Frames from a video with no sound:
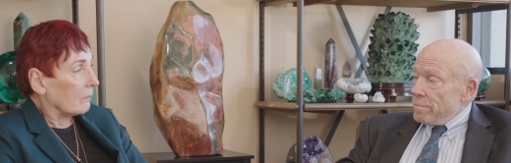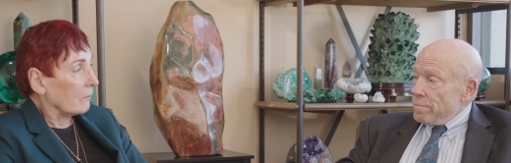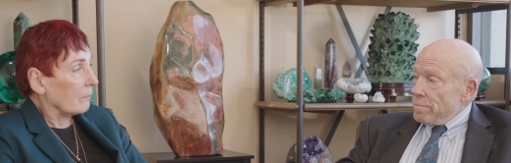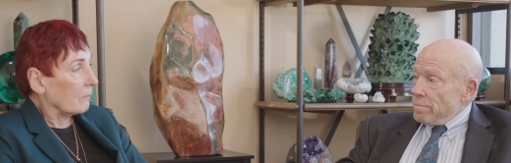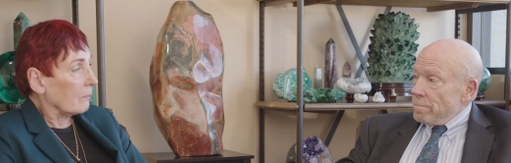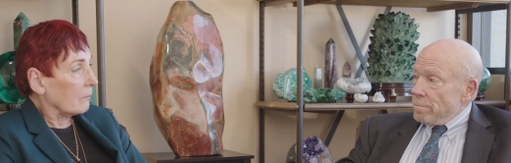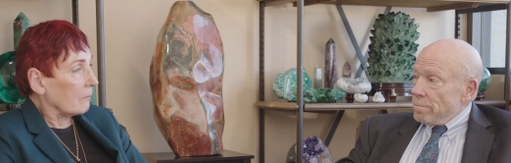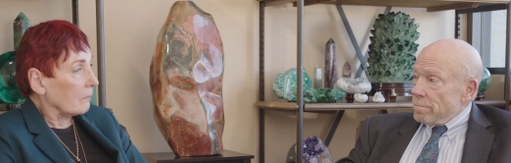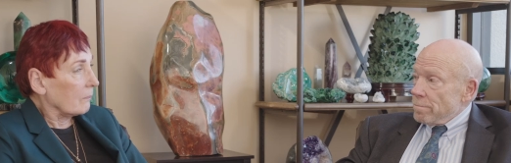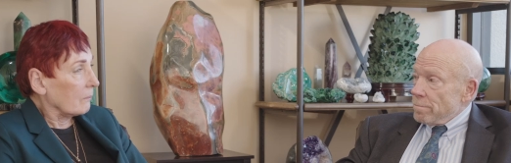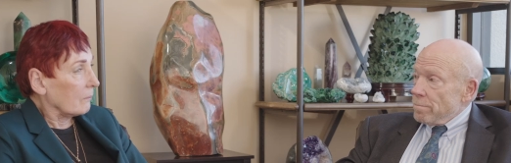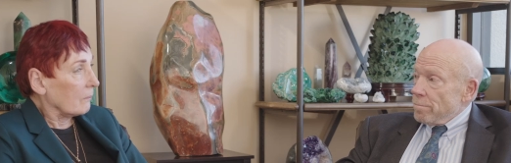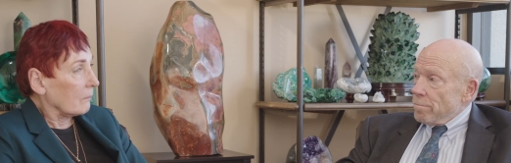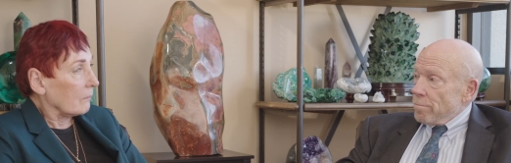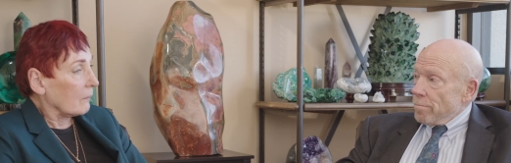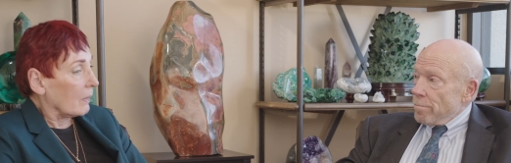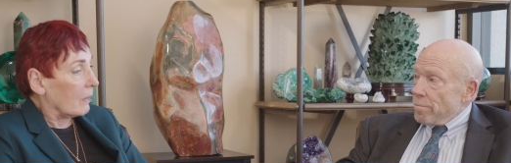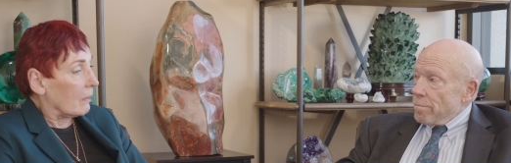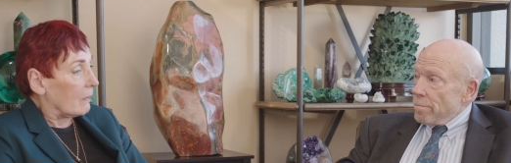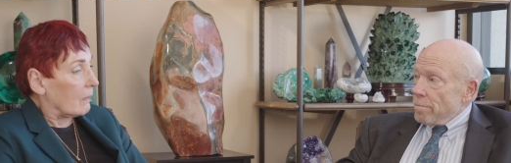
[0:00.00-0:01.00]
Speaker 1: Mm-hmm.
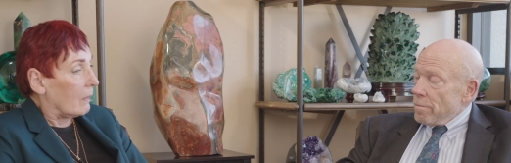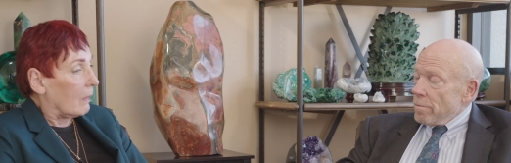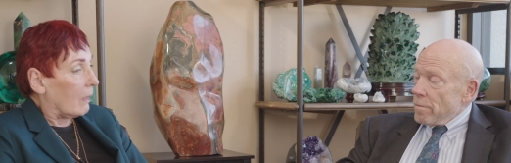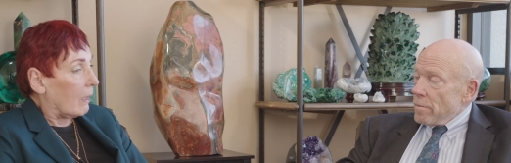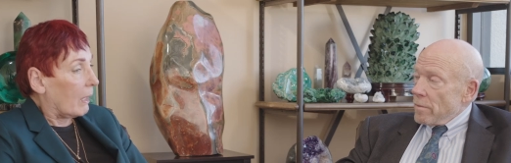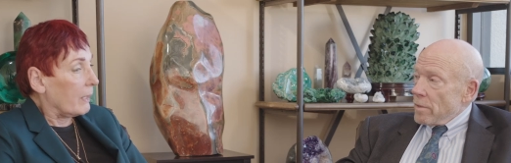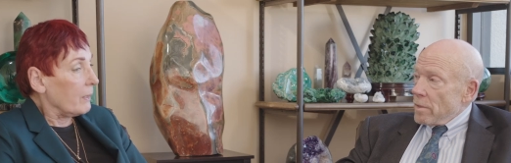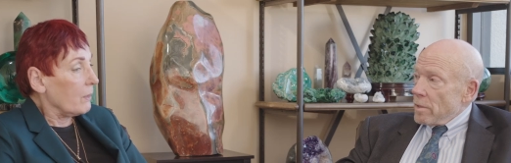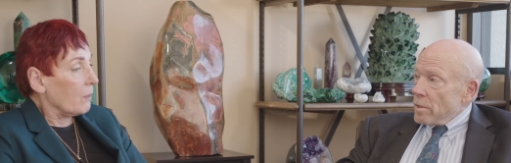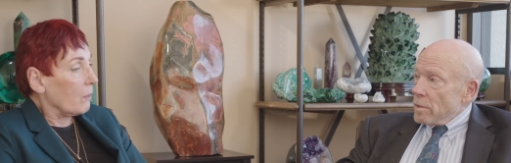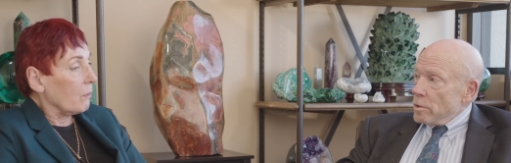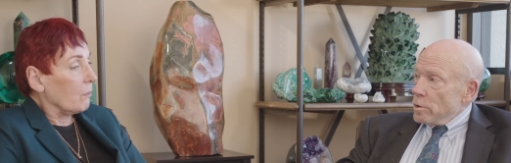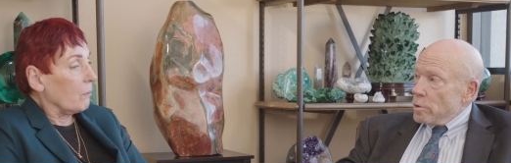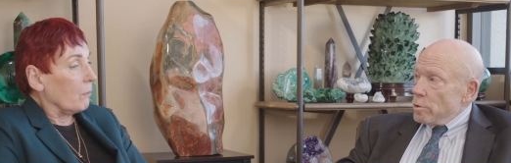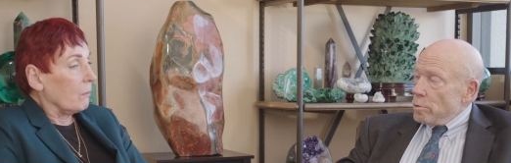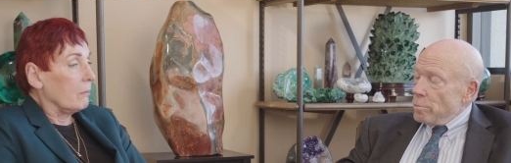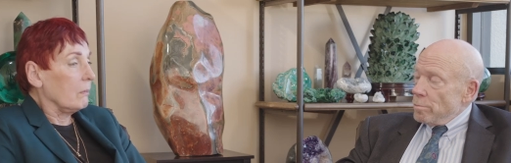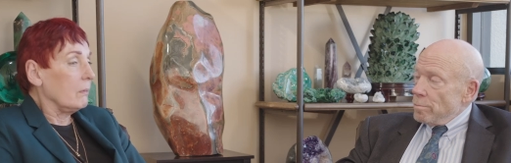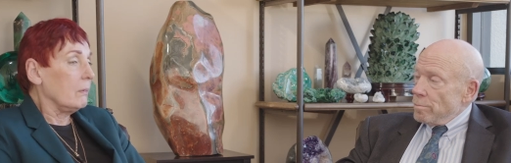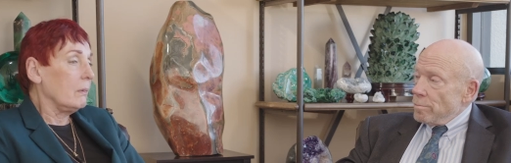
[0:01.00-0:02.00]
I
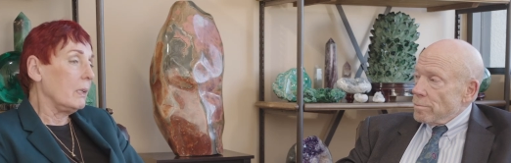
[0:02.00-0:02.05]
know